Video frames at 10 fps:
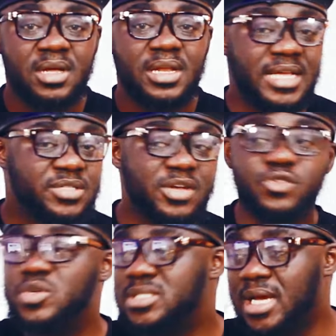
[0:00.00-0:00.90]

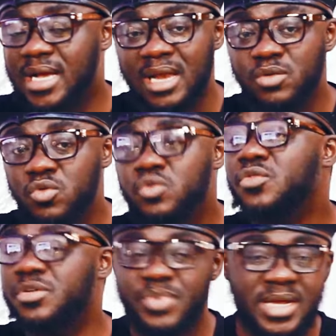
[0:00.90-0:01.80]
Nigerians will take Ghallywood,
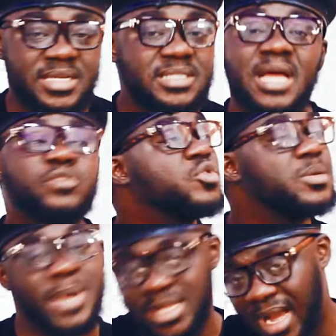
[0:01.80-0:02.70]
rebrand it, and do
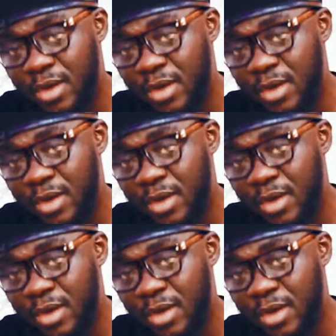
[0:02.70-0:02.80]
it better.